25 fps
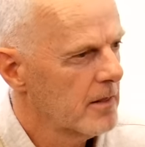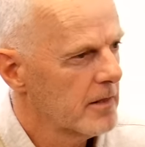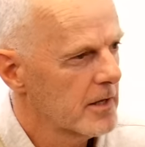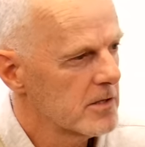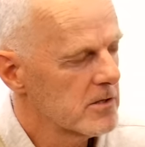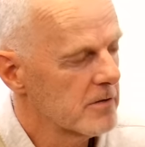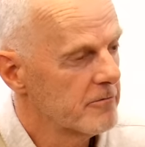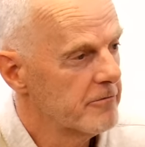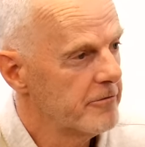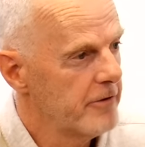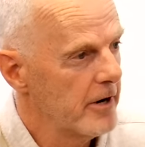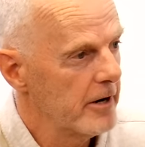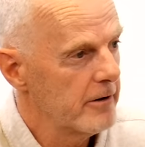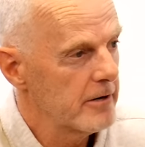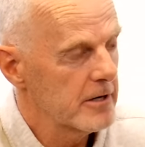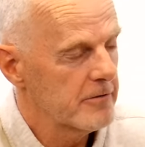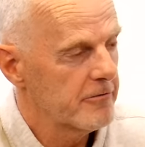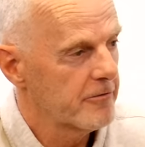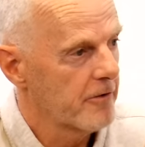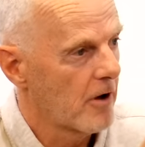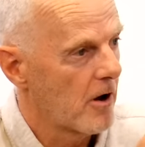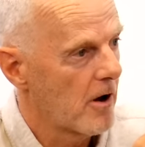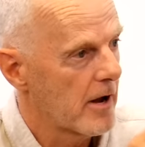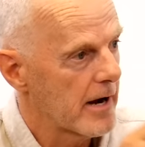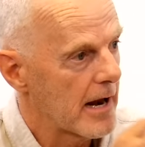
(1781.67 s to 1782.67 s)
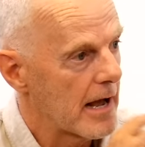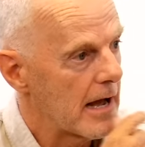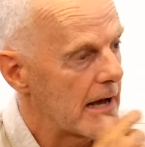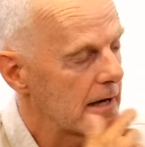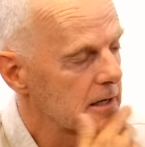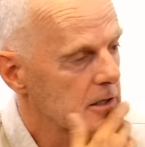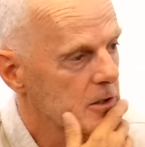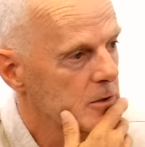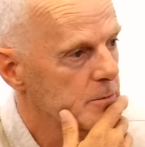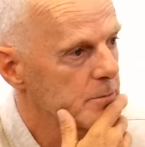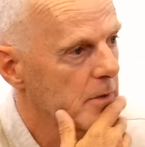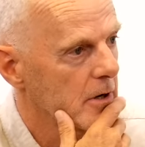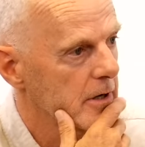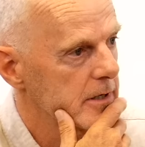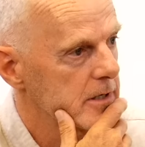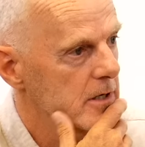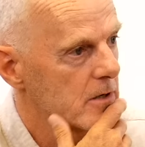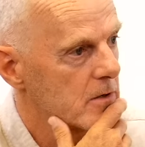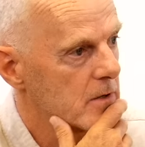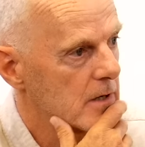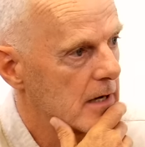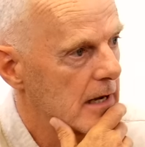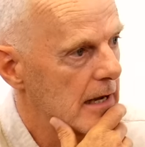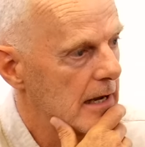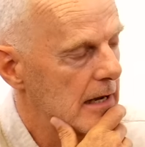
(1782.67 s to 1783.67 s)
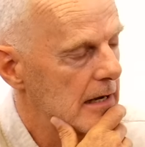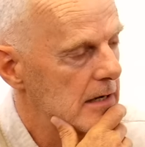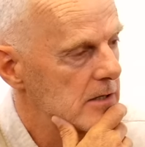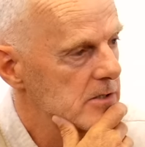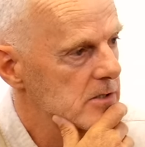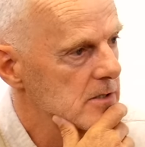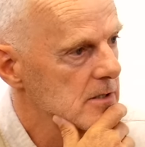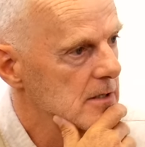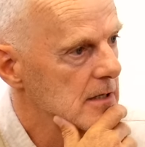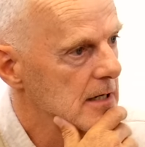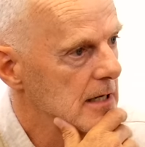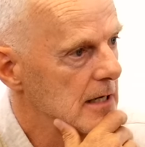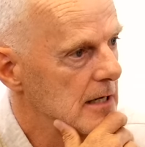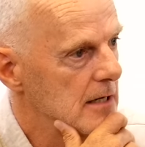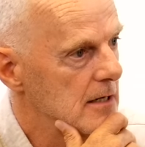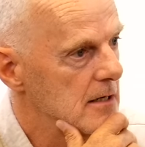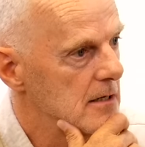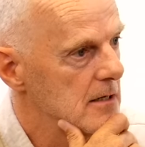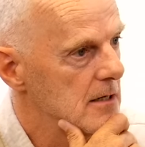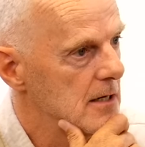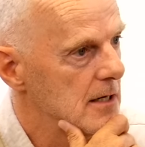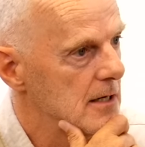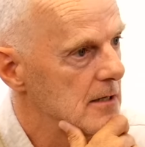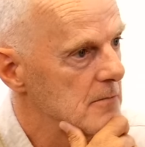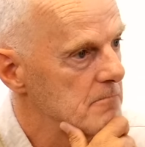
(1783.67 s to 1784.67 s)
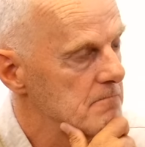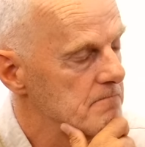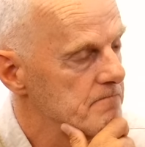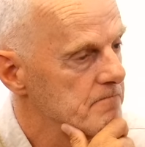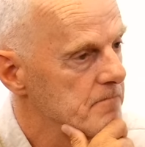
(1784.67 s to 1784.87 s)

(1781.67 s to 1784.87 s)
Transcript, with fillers: There's a very fine article by Don Carson in um,